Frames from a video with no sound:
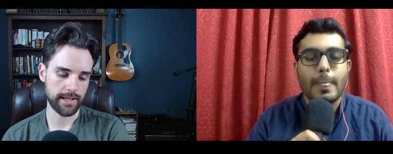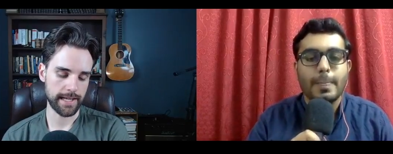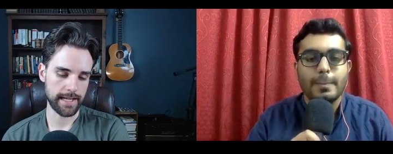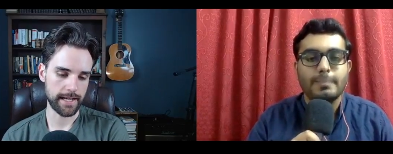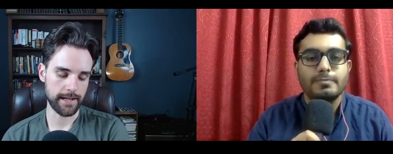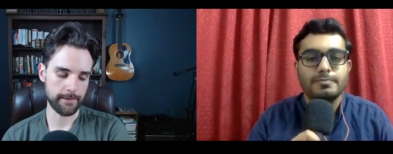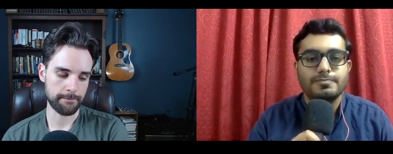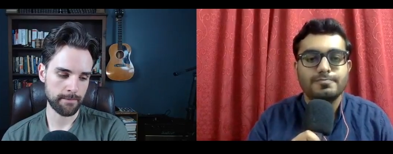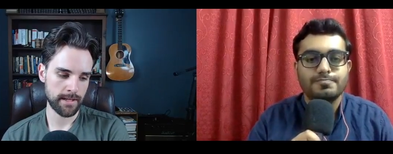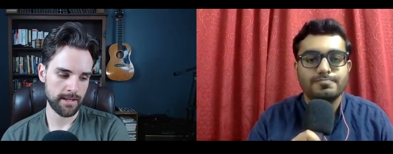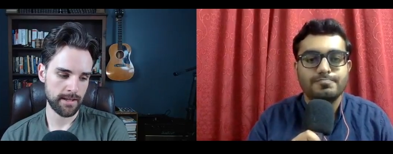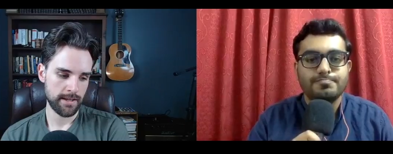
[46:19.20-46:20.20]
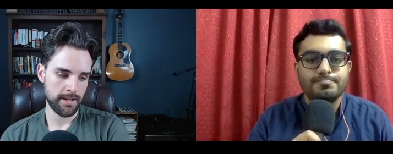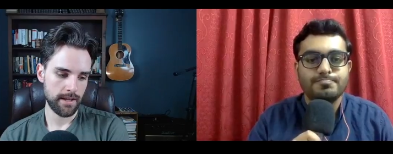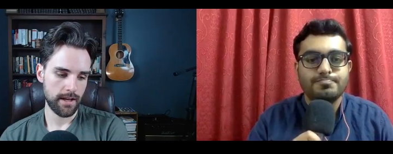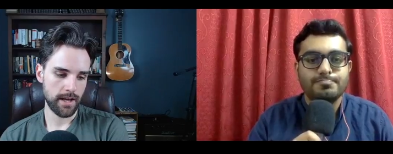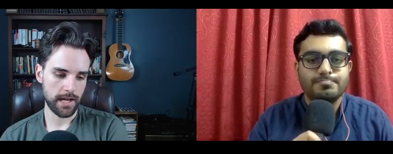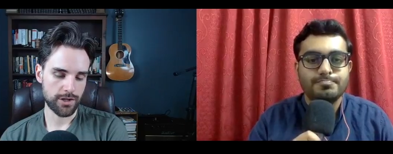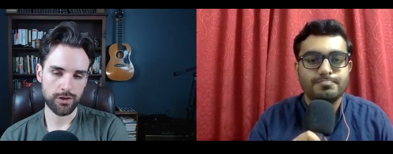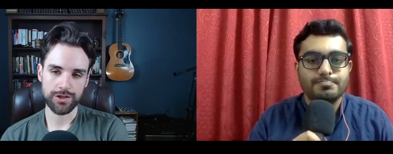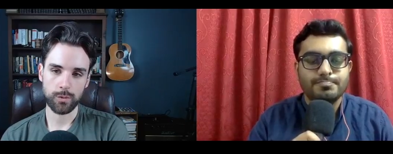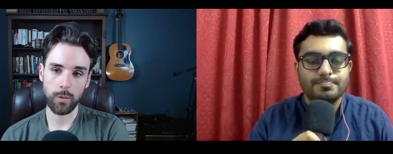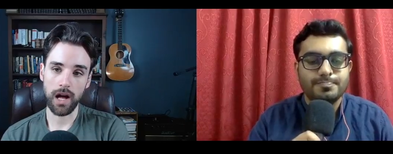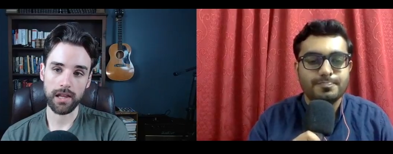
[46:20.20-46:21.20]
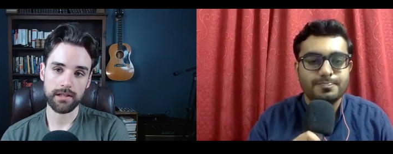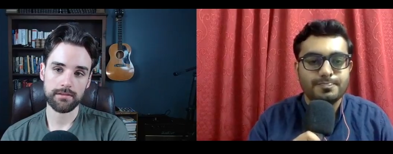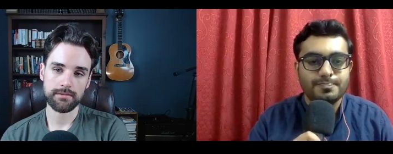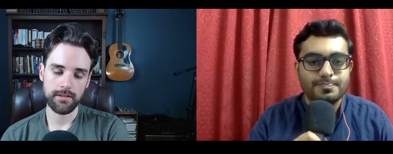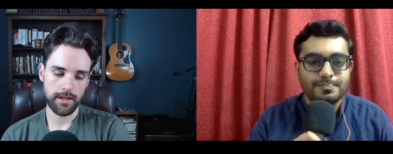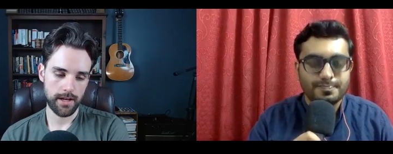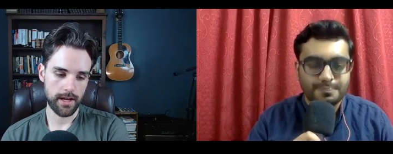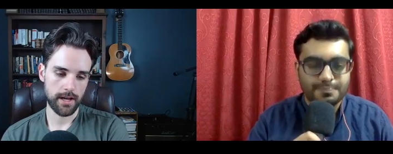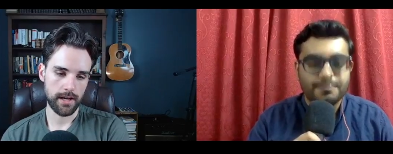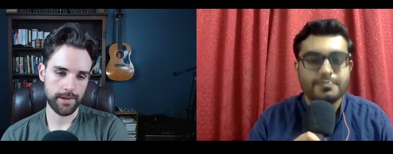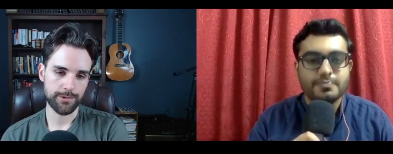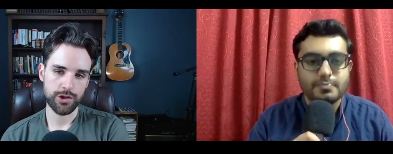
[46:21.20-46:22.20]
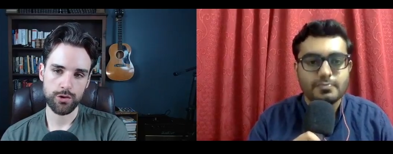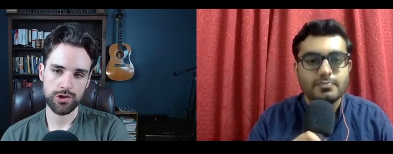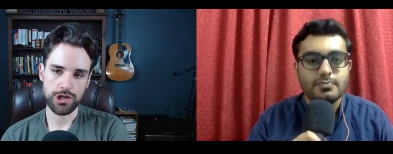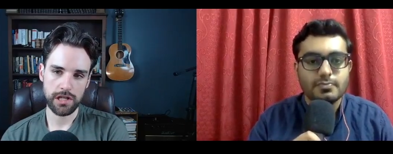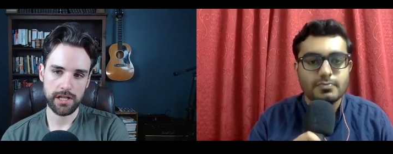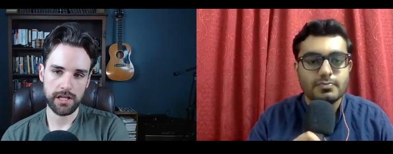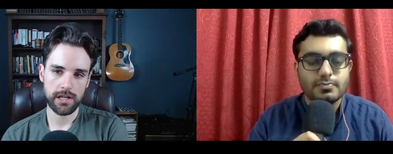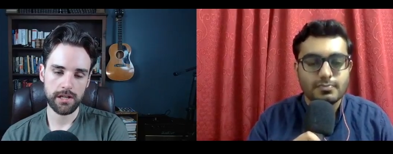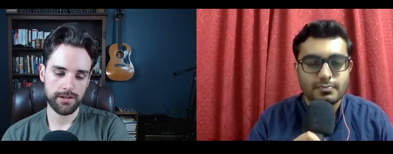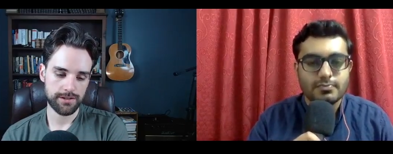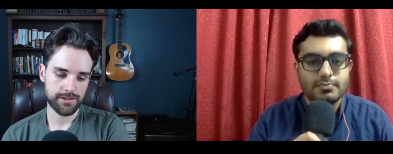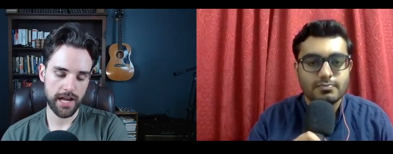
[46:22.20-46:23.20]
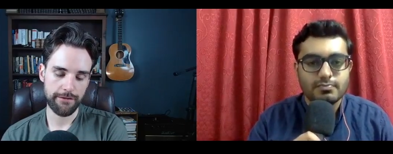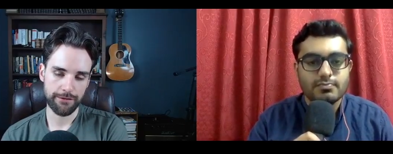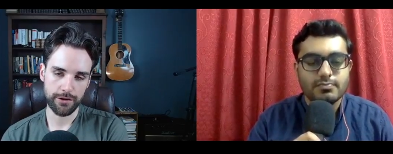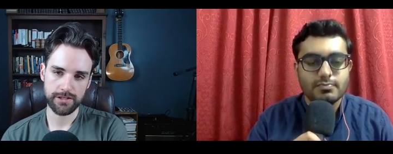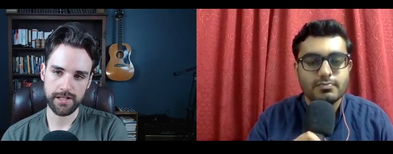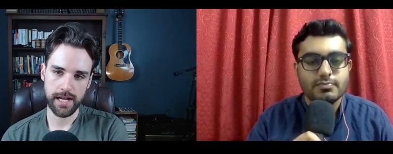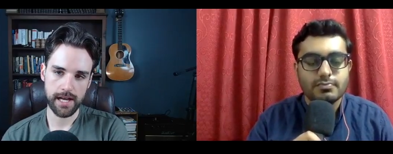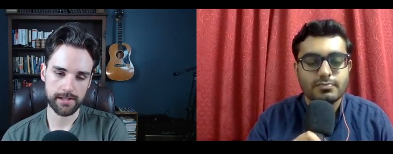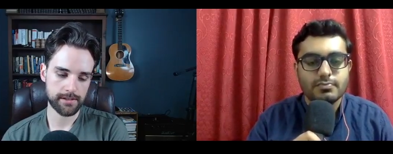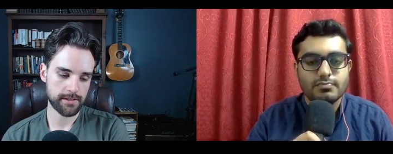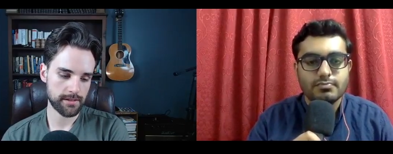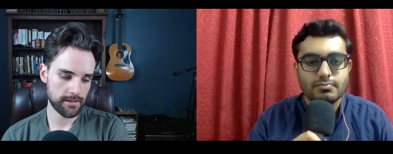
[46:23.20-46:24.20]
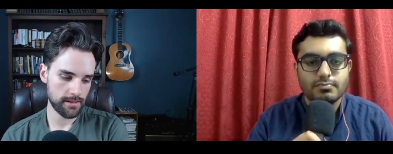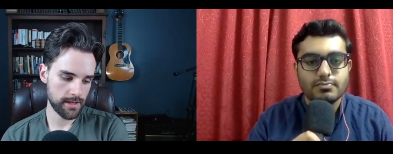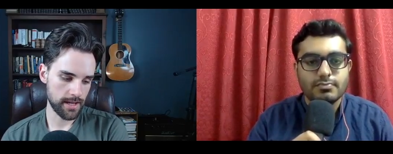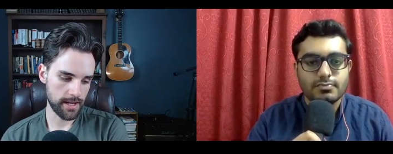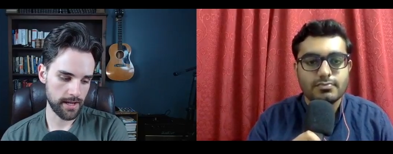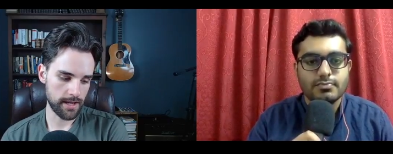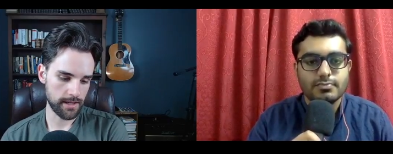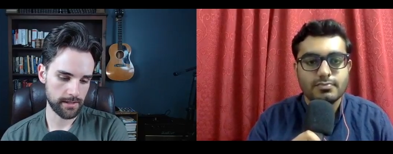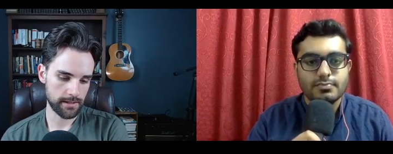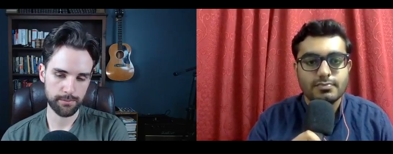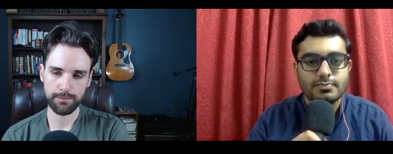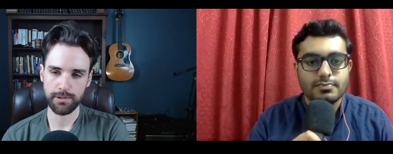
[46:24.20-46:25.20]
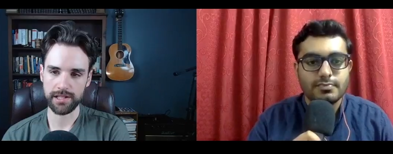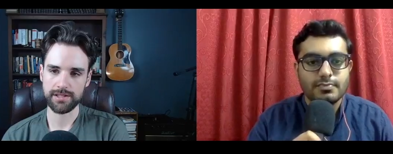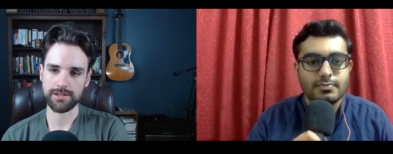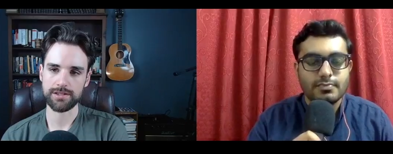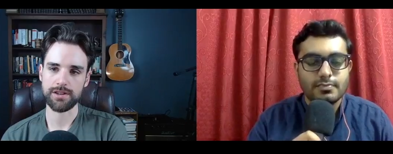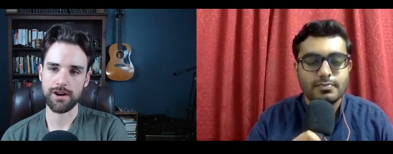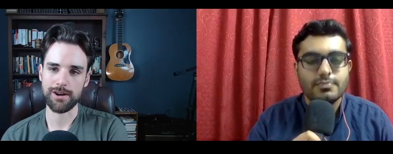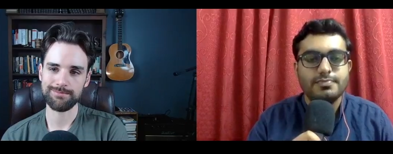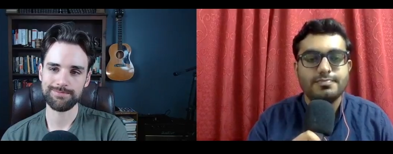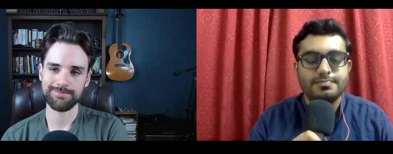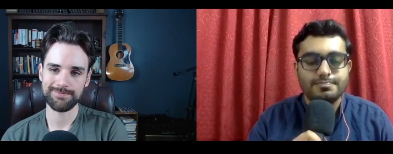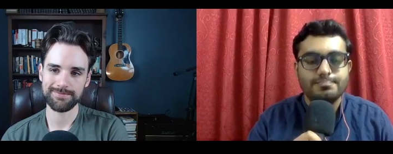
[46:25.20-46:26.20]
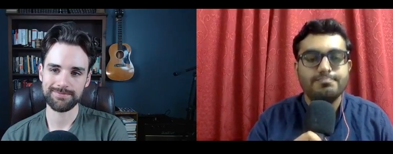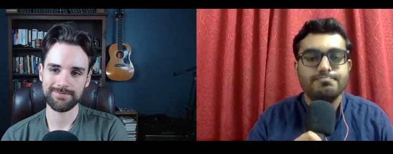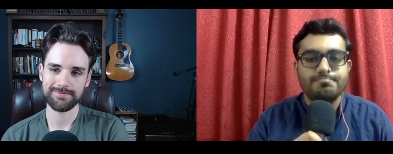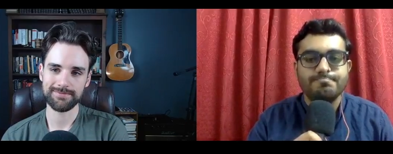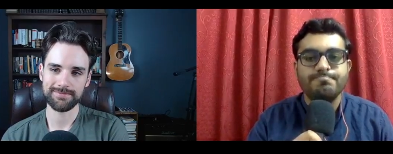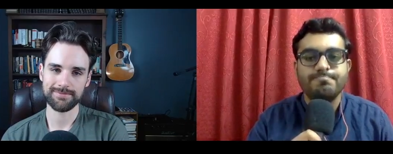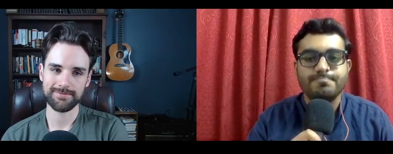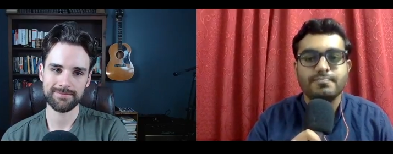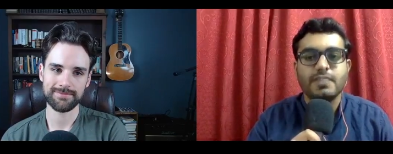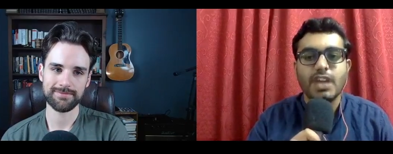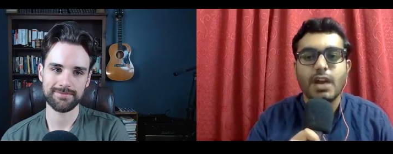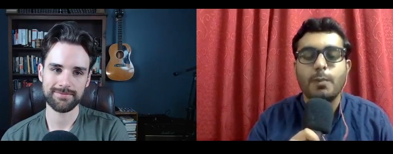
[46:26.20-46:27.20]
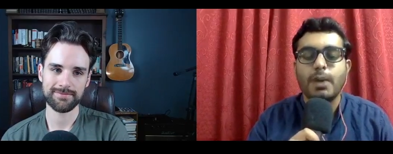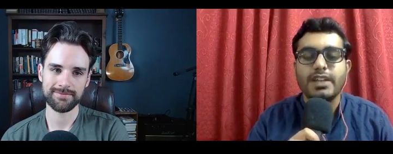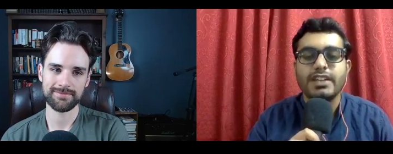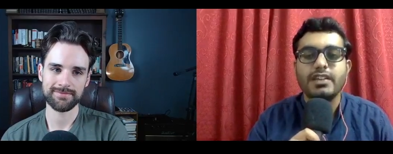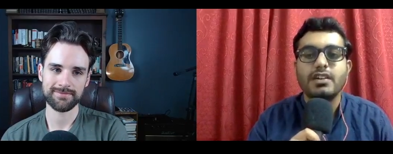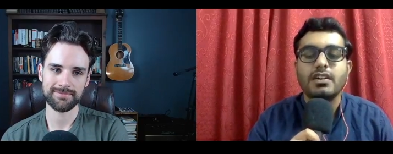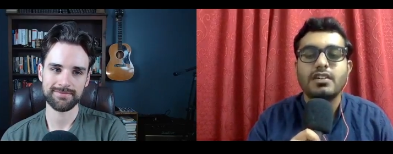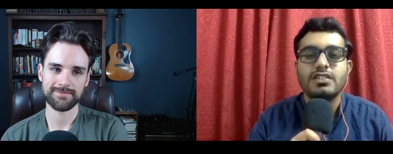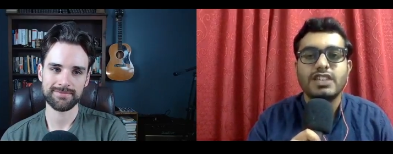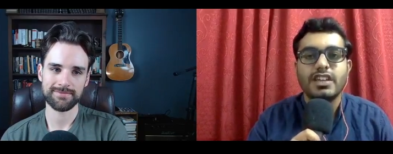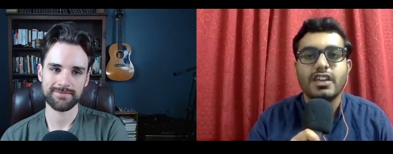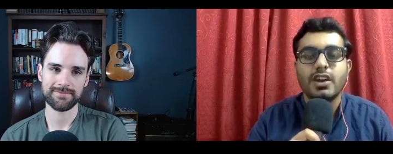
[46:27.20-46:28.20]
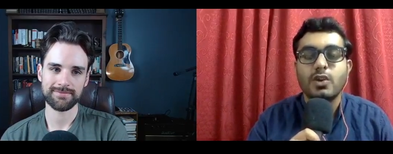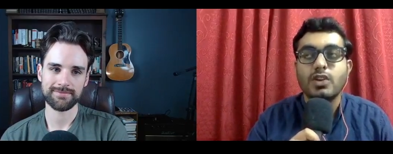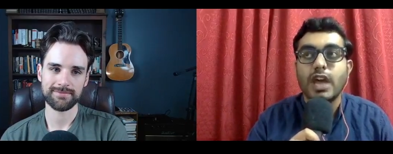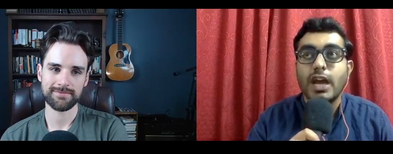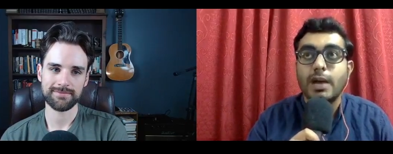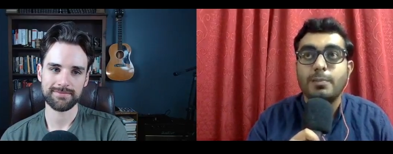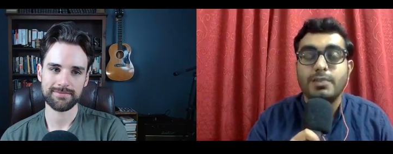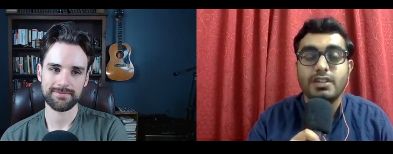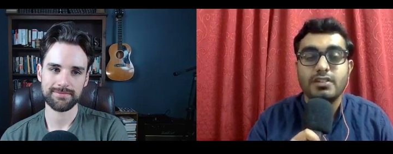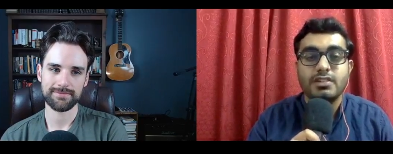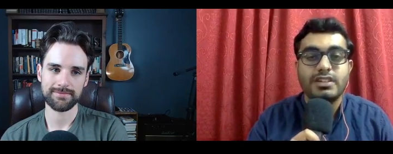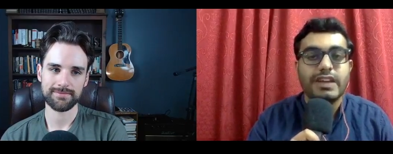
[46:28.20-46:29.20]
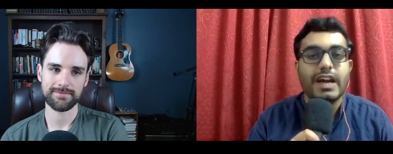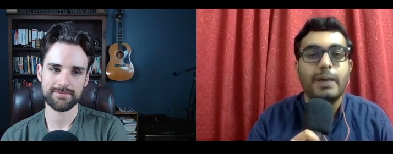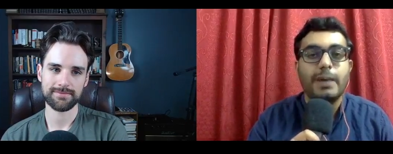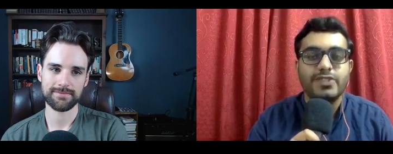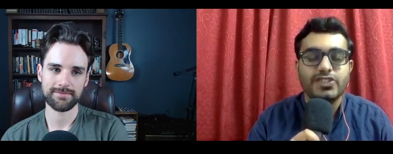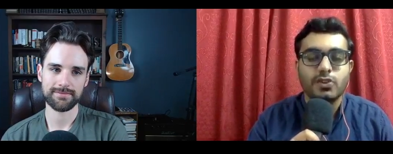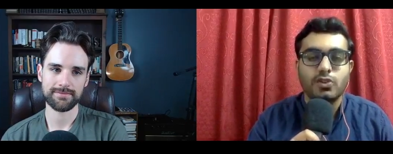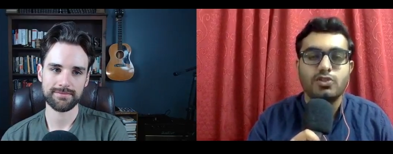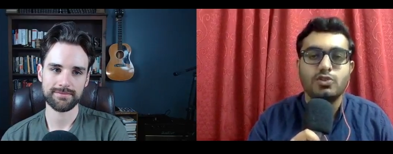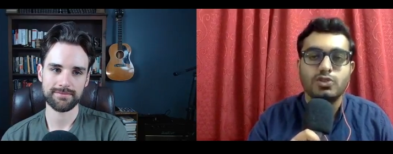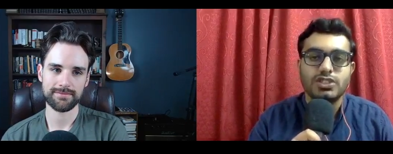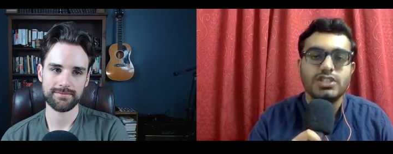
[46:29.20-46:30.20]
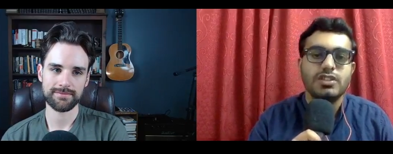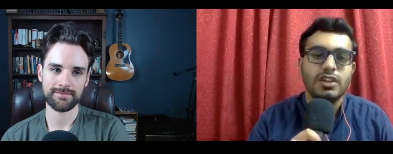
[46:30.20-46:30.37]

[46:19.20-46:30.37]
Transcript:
Speaker 1: uh, uh, Trust Wallet, um, Toshi, Cipher Status, uh, good
Speaker 2: places to start. Mm-hmm, mm-hmm. Yeah, I think uh, checking out app the DApps on Toshi